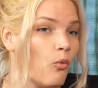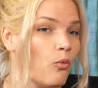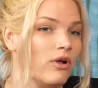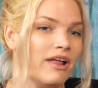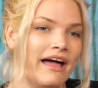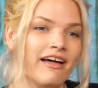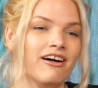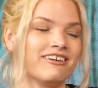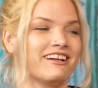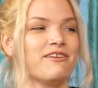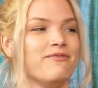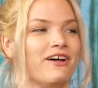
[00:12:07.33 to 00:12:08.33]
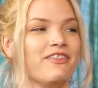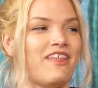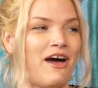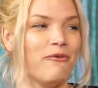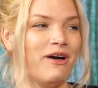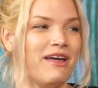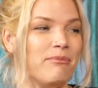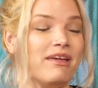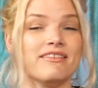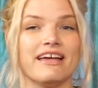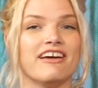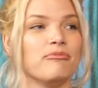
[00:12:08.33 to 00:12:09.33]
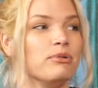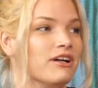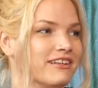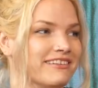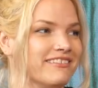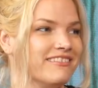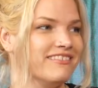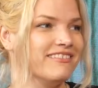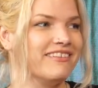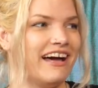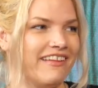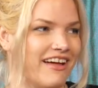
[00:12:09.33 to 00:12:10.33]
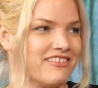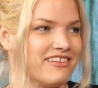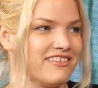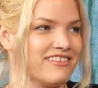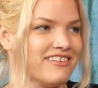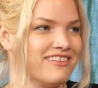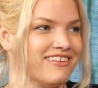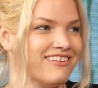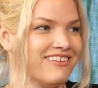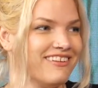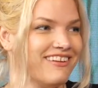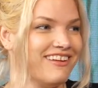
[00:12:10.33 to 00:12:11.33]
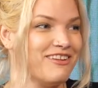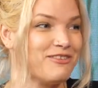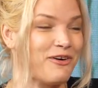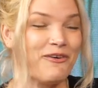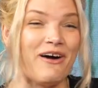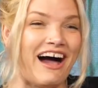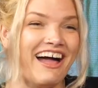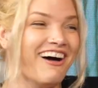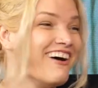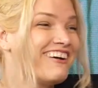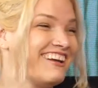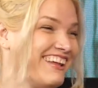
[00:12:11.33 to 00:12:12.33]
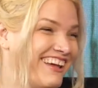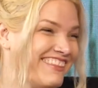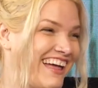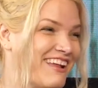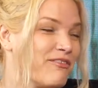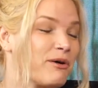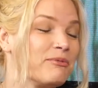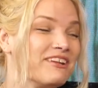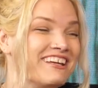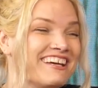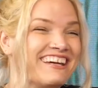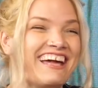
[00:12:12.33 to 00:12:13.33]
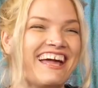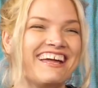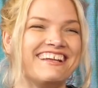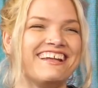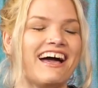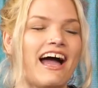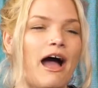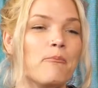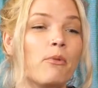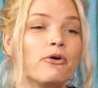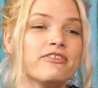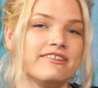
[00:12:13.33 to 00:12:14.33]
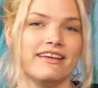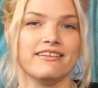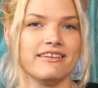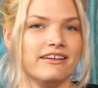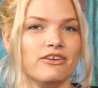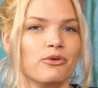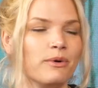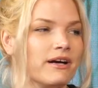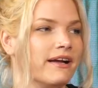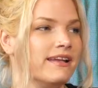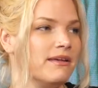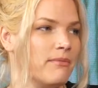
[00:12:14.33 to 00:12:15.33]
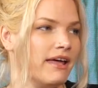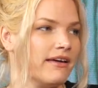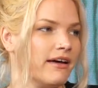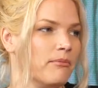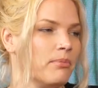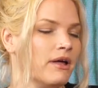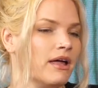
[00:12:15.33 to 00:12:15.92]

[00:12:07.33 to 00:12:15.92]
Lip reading: I already felt that way because I have blonde eyelashes. So I already get that normally, and most days I don't wear any makeup.